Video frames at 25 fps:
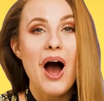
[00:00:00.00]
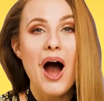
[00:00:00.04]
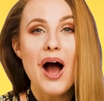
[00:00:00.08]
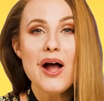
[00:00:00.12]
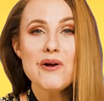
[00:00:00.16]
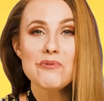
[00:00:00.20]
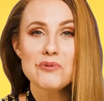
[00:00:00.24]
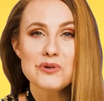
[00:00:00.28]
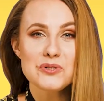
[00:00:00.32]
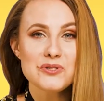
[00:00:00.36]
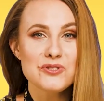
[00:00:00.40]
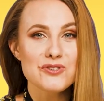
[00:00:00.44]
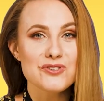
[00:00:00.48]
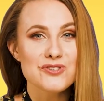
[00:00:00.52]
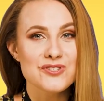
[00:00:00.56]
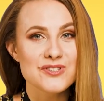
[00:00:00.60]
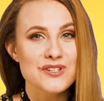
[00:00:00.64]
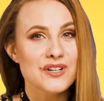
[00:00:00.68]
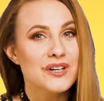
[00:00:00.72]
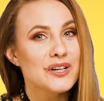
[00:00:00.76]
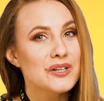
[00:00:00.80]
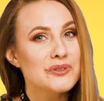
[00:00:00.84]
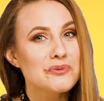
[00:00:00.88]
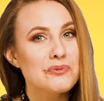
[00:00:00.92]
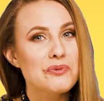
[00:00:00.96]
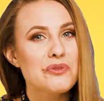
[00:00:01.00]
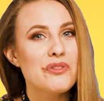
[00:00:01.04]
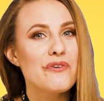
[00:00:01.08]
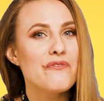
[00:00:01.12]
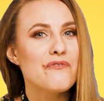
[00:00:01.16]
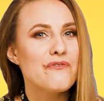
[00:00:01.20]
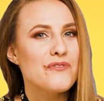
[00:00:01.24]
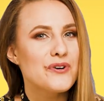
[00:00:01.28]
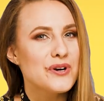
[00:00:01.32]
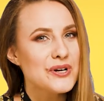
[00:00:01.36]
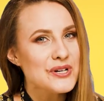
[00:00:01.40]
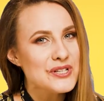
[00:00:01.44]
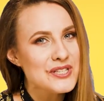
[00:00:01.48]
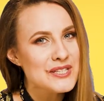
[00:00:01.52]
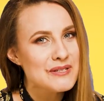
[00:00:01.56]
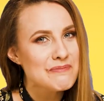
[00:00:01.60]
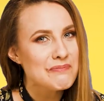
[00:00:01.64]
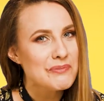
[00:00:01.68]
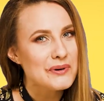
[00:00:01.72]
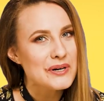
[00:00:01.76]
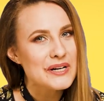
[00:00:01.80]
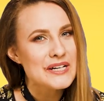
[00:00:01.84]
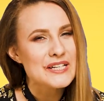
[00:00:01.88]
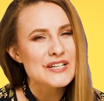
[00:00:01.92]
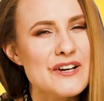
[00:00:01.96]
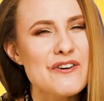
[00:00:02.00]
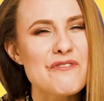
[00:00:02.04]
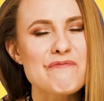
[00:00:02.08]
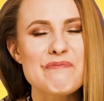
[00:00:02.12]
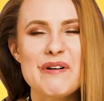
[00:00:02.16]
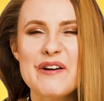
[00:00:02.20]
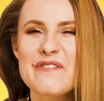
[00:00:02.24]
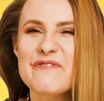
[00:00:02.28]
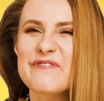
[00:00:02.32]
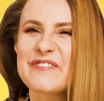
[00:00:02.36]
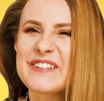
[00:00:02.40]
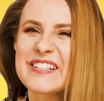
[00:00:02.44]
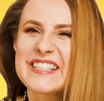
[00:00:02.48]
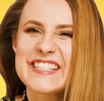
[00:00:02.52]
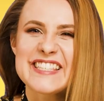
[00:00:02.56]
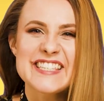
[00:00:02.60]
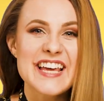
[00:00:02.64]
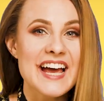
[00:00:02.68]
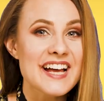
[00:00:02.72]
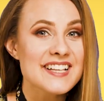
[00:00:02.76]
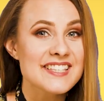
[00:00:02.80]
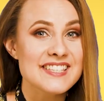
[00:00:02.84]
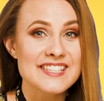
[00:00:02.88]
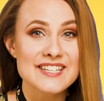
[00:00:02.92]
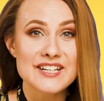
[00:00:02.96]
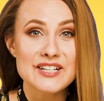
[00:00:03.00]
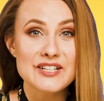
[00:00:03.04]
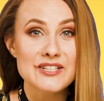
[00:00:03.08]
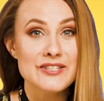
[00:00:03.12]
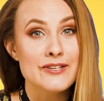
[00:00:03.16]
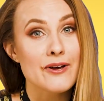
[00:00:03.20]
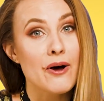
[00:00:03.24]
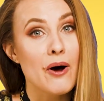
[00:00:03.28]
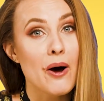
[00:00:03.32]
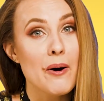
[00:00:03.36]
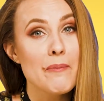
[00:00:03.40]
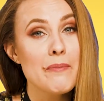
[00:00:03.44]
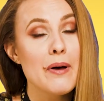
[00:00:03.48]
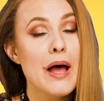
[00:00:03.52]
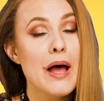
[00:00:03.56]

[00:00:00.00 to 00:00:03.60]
I want to start with the first point on my fantastic top.